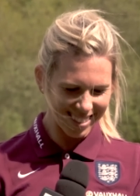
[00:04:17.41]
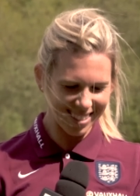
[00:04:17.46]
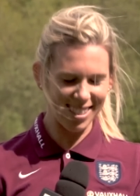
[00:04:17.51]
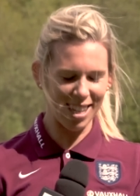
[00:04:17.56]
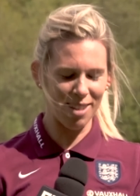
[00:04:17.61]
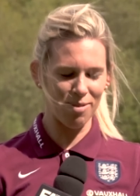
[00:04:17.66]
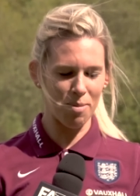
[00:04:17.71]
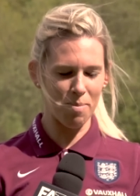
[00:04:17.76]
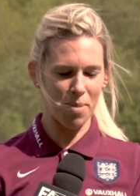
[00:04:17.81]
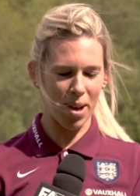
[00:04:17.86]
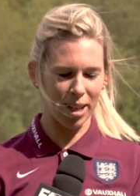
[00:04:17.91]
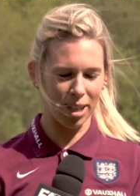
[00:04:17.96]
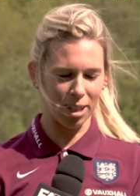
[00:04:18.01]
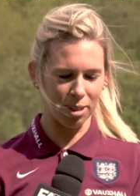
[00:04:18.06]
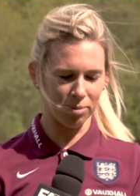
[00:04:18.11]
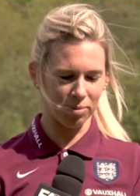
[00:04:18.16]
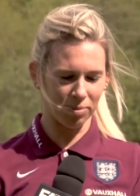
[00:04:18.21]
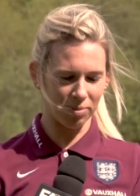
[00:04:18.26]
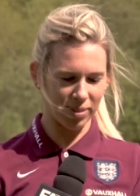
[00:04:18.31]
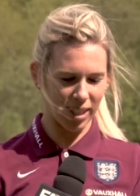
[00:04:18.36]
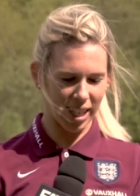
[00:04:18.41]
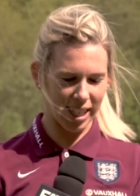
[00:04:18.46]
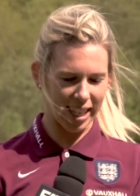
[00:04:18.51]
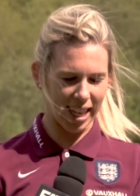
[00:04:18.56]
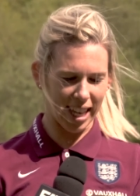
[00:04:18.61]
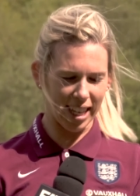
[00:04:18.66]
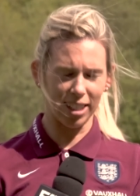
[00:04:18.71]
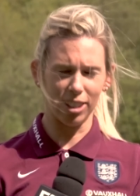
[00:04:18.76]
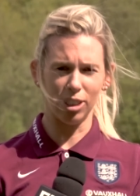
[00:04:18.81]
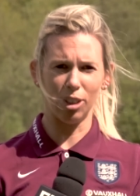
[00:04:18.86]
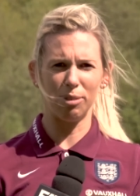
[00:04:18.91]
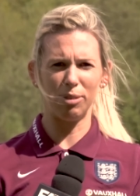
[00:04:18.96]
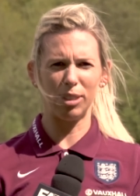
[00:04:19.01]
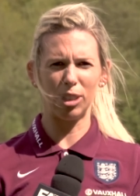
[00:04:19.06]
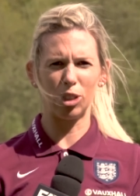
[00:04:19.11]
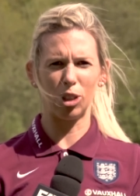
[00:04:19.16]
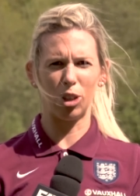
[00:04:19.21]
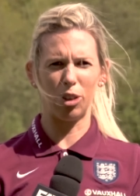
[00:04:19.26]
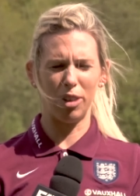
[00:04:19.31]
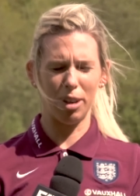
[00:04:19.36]
David Beckham again, not
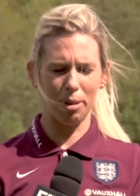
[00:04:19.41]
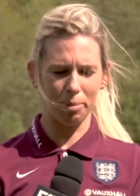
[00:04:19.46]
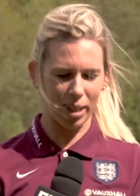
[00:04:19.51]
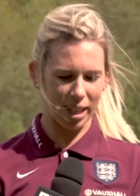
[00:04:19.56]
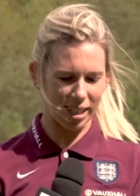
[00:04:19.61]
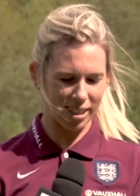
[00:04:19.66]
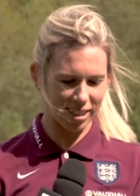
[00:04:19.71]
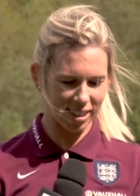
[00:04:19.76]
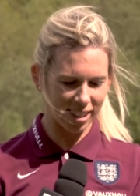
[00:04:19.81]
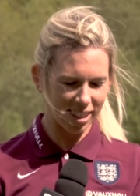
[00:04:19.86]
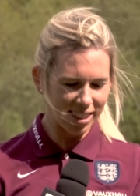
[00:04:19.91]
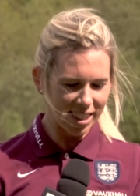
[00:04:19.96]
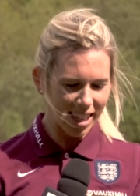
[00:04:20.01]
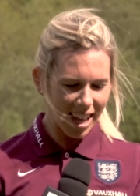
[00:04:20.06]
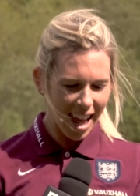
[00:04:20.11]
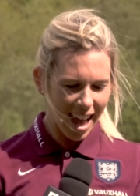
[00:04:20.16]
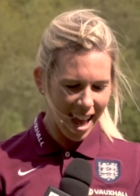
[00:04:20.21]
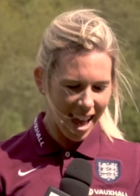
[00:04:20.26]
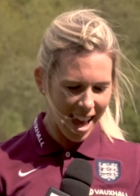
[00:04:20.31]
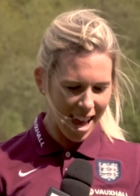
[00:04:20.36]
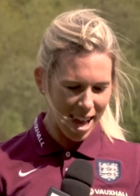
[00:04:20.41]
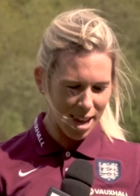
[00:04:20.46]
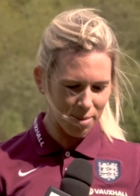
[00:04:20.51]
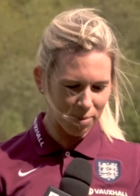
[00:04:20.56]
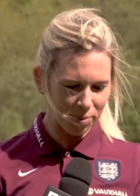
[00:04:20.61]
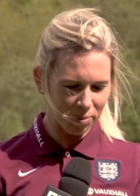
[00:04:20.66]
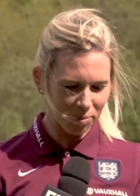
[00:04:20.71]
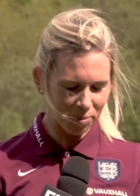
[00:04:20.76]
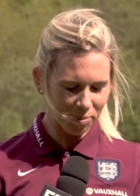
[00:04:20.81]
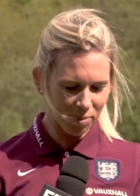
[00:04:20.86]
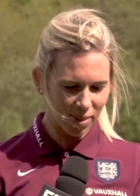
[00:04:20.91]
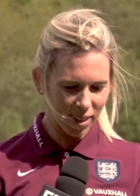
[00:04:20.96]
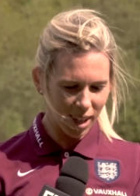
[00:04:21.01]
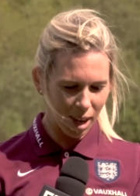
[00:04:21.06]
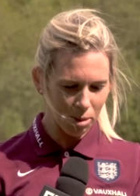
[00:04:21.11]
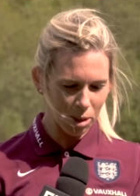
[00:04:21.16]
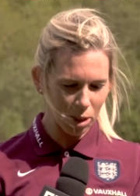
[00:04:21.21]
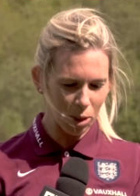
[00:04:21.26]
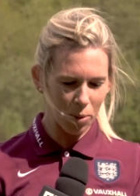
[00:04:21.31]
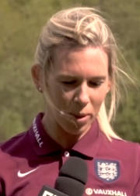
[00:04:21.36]
Victoria, I'm guessing. Um,
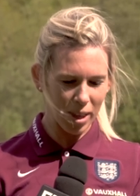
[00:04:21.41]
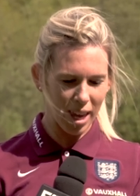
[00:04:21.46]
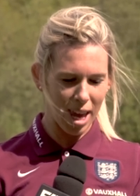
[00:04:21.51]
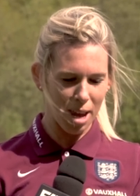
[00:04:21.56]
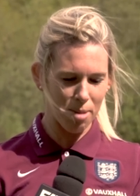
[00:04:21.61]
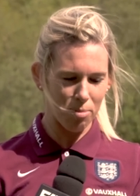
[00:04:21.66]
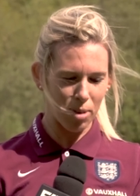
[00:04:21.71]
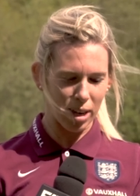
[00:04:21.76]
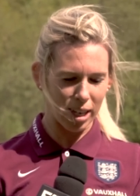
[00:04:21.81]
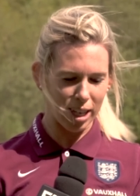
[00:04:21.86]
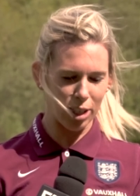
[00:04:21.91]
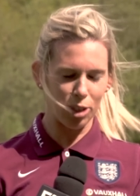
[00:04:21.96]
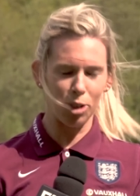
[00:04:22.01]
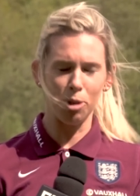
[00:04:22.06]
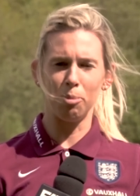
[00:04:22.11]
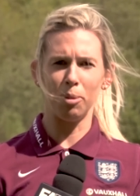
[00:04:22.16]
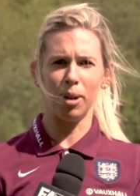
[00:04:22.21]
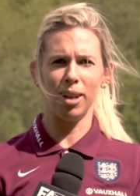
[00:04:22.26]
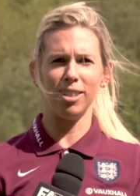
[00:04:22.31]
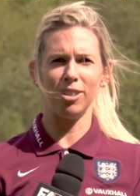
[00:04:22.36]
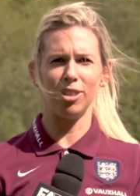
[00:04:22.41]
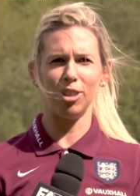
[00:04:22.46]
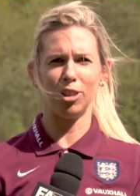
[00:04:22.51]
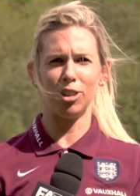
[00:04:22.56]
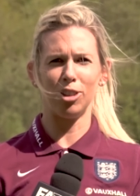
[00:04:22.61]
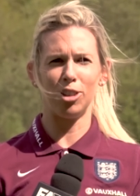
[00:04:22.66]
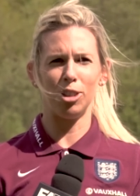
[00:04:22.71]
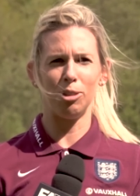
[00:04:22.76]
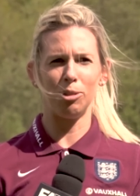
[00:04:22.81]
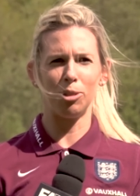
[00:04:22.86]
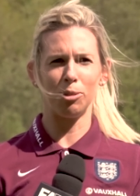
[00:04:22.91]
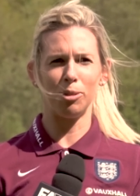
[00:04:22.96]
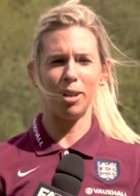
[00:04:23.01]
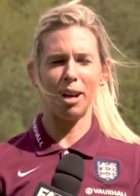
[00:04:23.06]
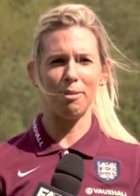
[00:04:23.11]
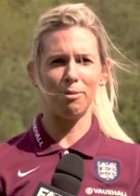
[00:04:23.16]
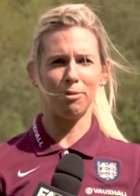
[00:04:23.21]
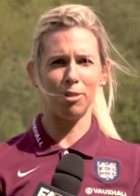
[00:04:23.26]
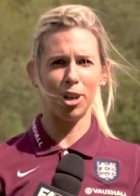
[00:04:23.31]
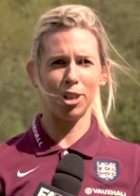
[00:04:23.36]
I'm going to go with A. Bradley Cooper, as the other two don't
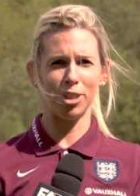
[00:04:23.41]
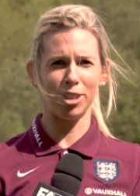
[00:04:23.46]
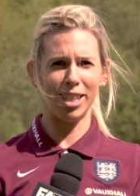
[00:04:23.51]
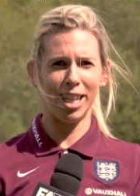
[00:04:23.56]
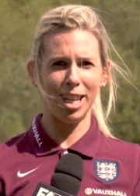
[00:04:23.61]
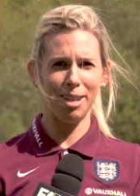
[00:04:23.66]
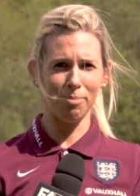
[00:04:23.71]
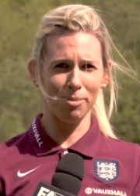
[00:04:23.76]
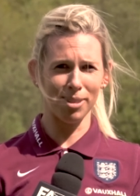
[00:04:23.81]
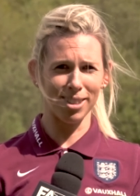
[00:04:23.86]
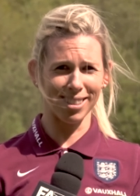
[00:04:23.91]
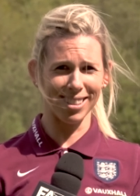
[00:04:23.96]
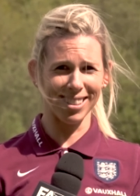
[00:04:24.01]
have first names.